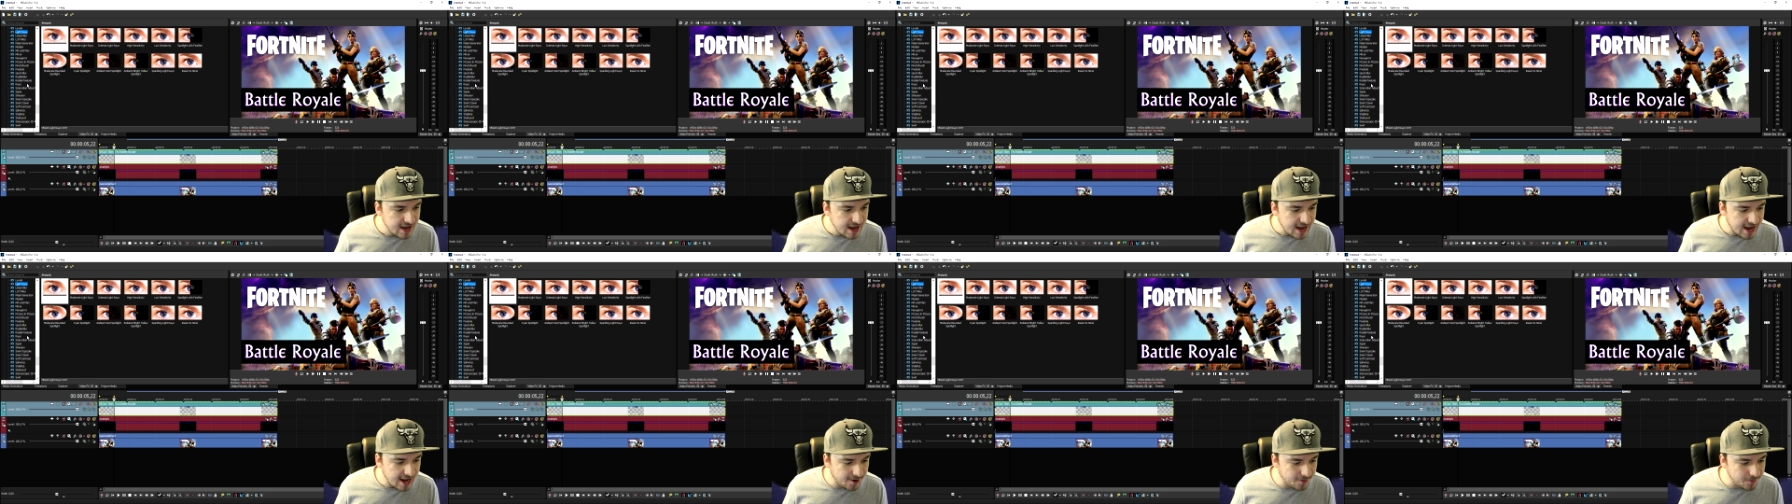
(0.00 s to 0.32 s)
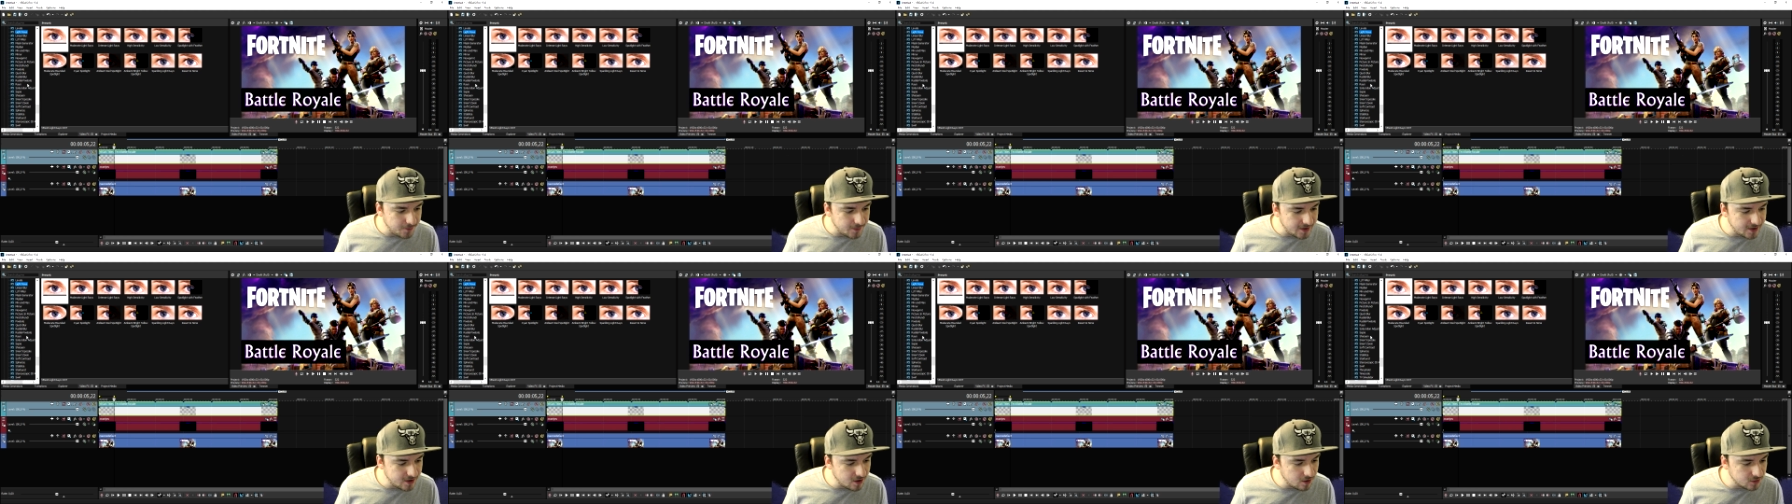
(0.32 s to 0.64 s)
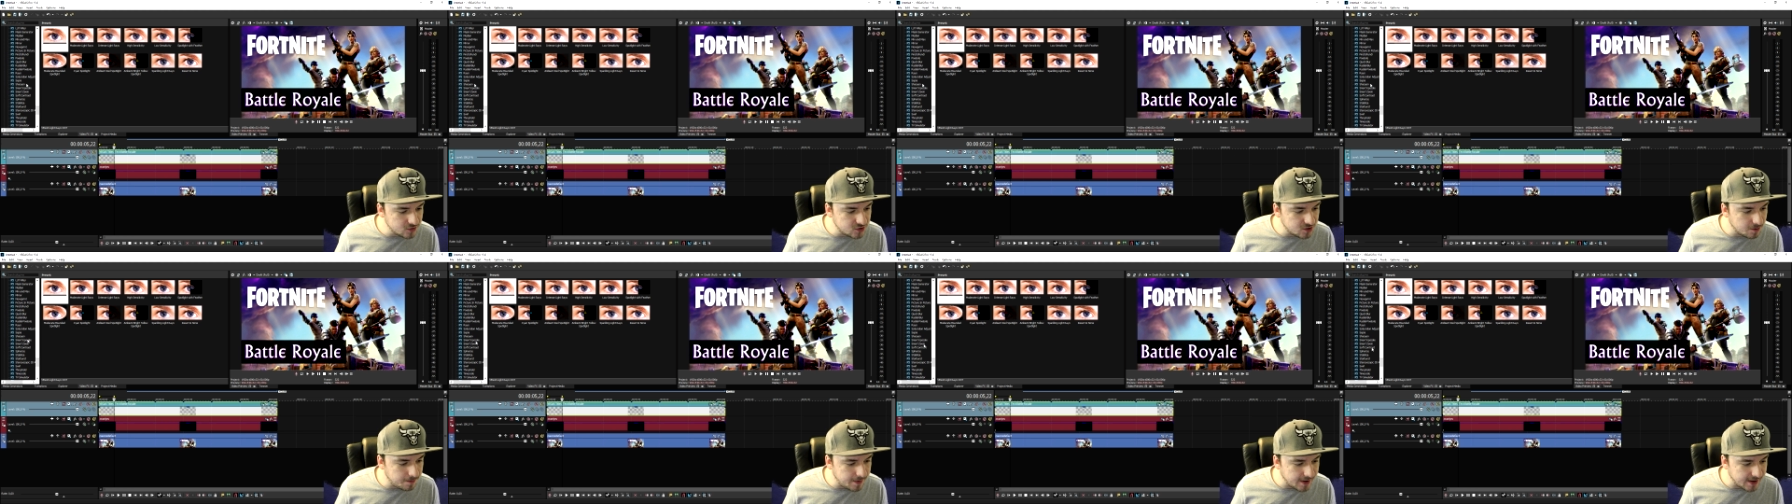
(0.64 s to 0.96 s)
and we're
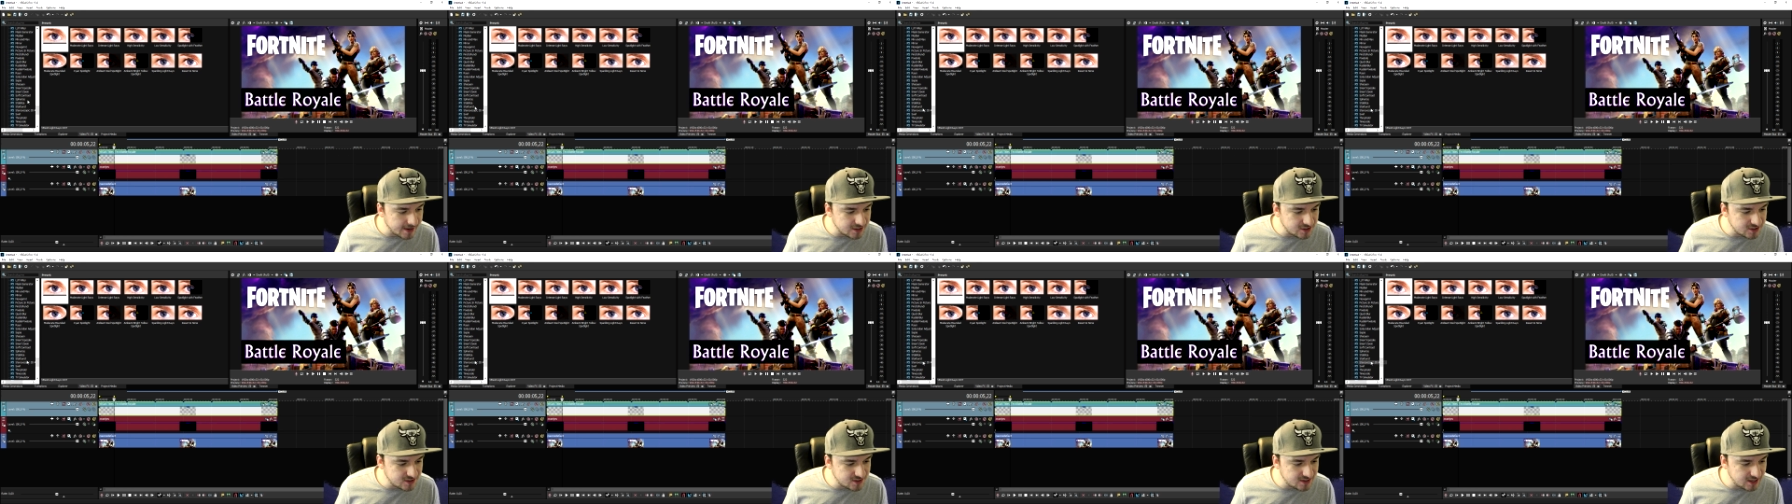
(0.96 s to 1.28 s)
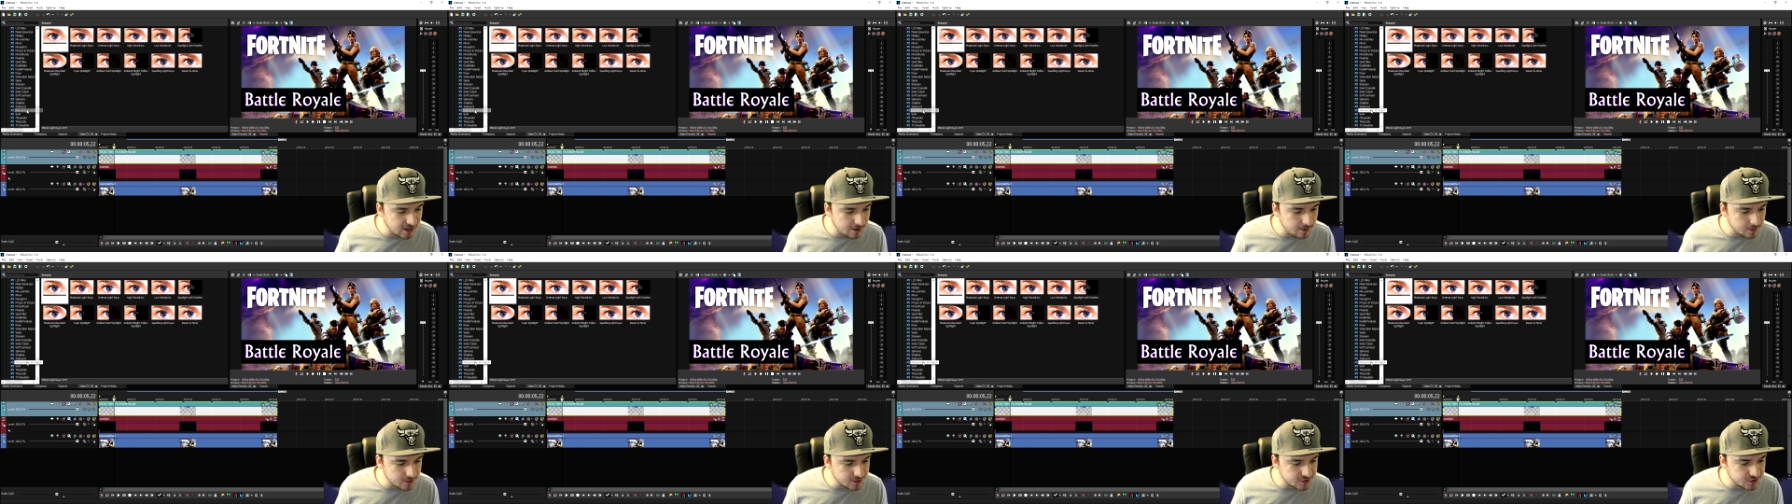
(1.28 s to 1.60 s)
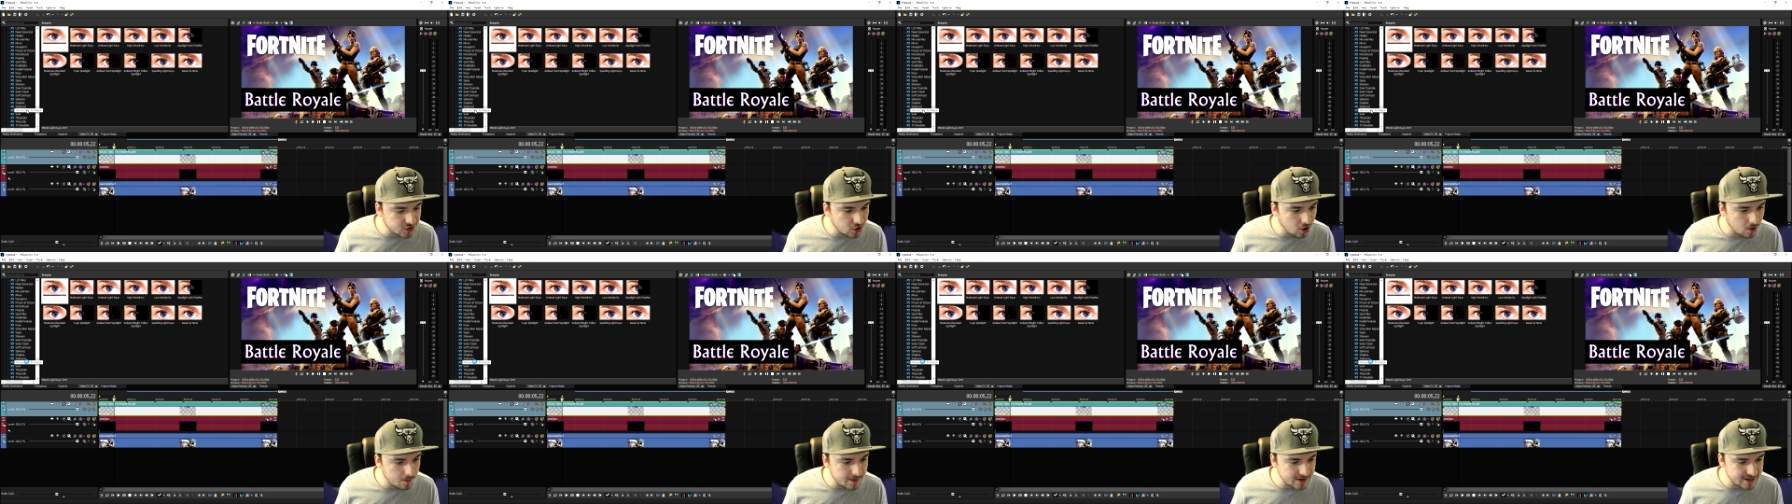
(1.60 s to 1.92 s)
going to pick
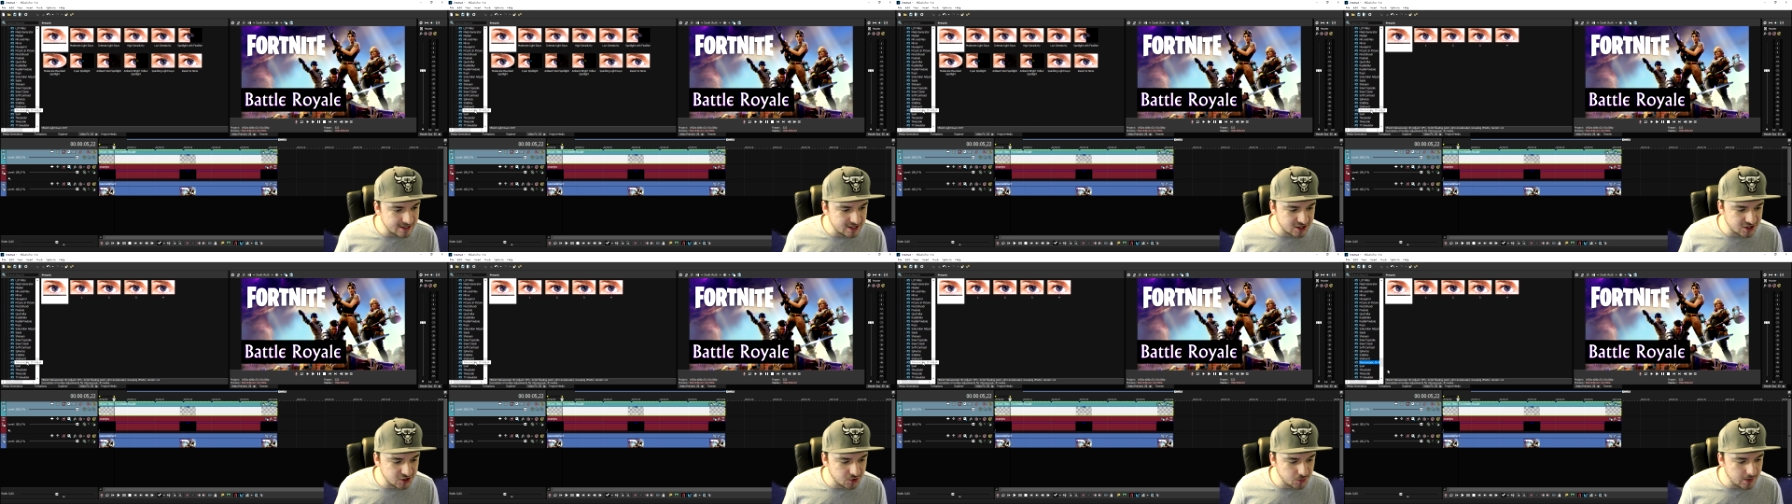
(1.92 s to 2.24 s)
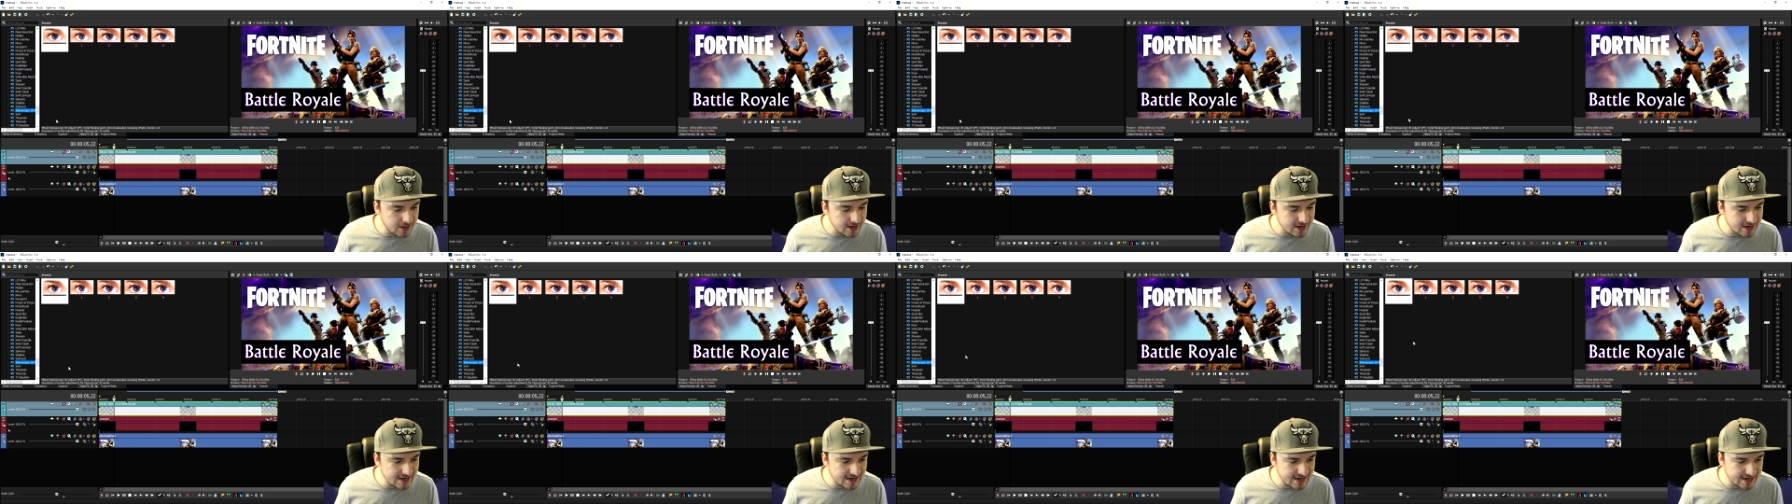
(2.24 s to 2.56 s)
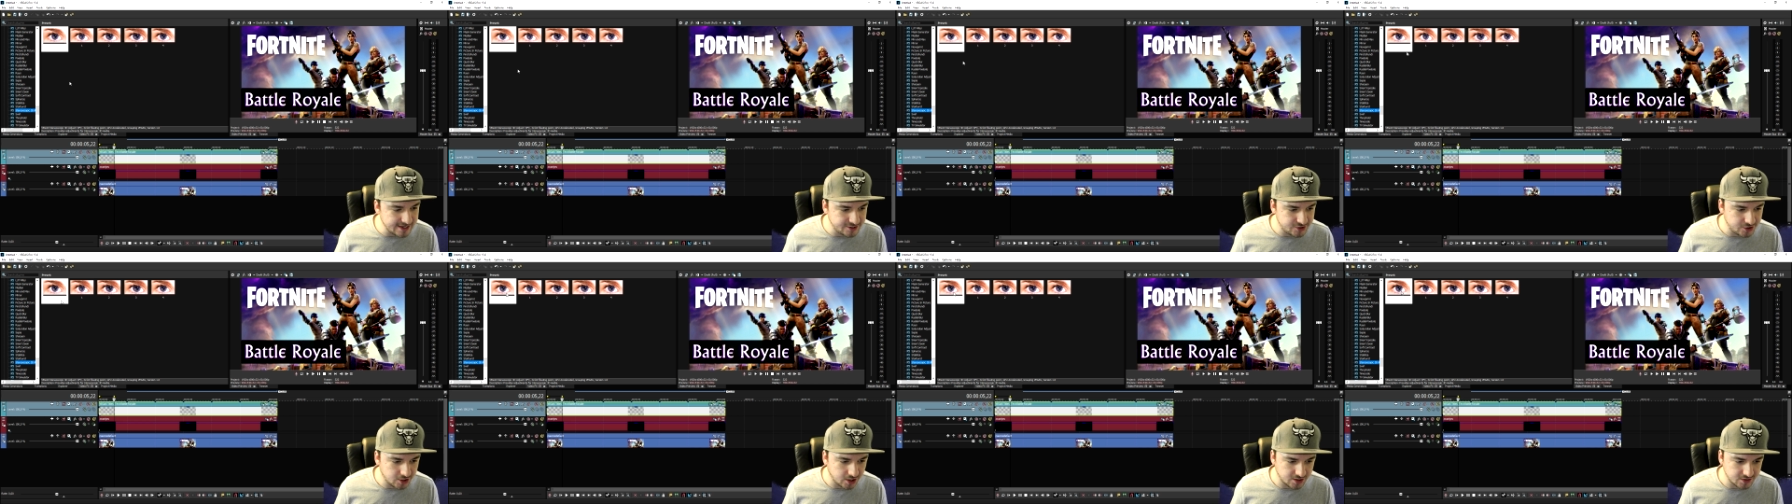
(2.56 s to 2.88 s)
Stereoscopic
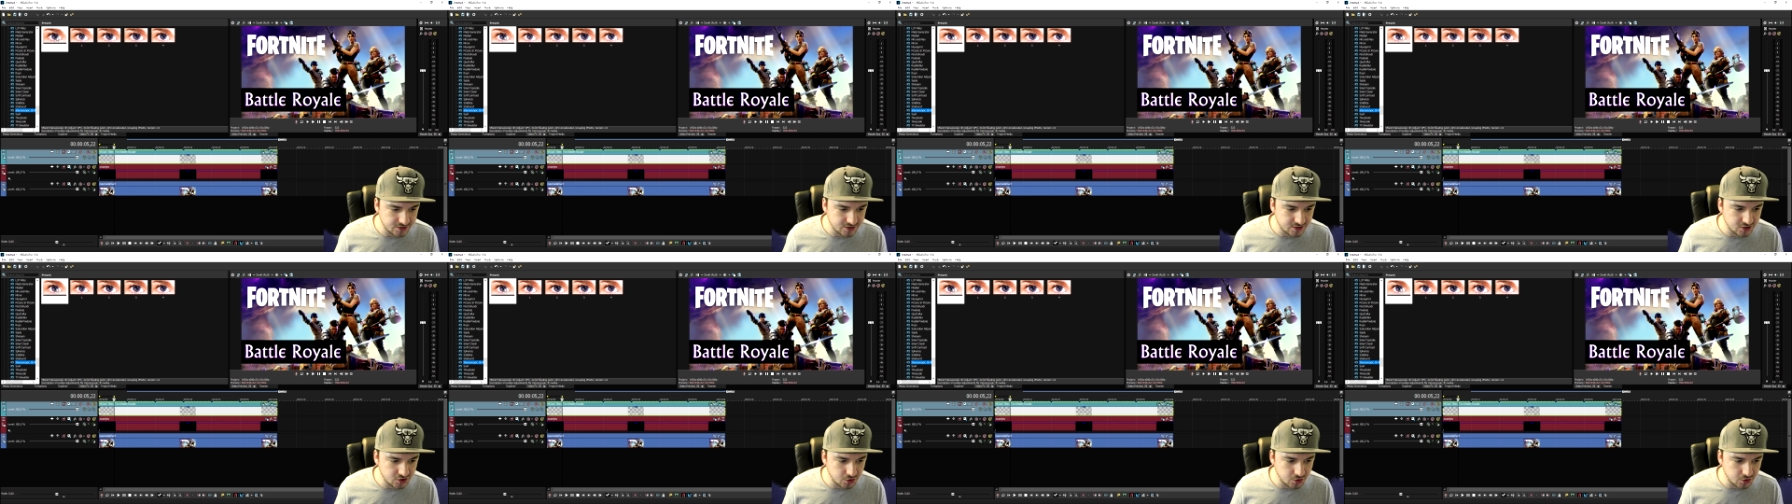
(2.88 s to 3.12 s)
3D Adjust.